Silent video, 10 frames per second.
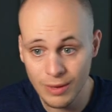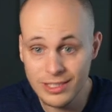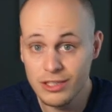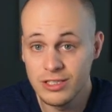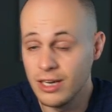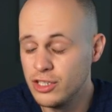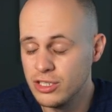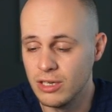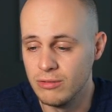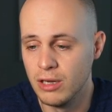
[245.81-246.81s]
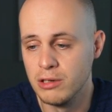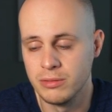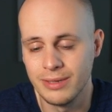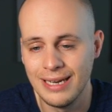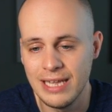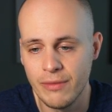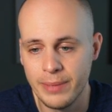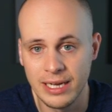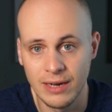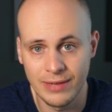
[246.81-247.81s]
I just I just don't know. So I'm going to leave a
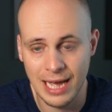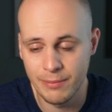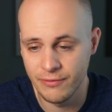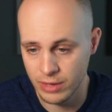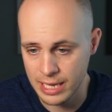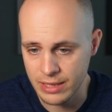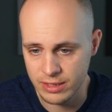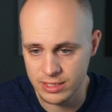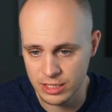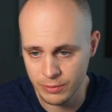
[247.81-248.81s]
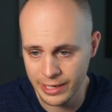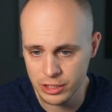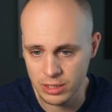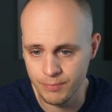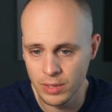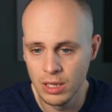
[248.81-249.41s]
big enough gap for either situation.